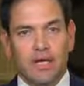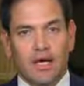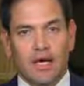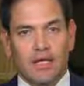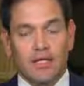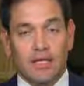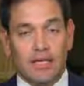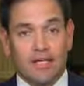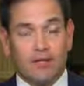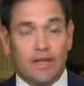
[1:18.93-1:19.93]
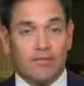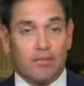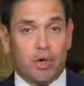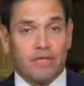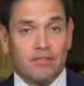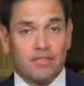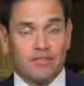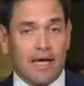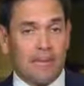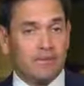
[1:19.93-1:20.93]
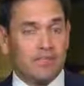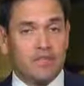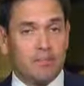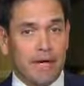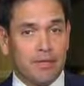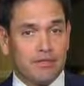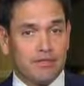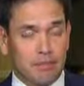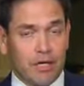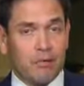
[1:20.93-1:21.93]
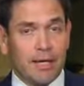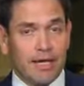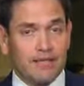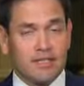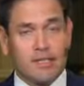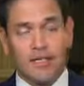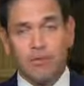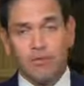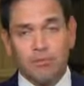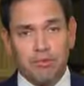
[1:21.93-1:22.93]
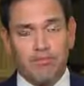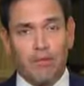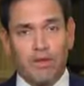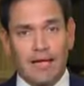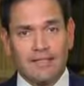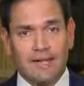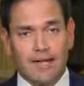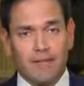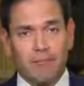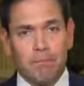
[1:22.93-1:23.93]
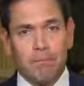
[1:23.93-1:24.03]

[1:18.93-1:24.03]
And then you have to process the absentee ballots, the mail ballots that had come in before that time.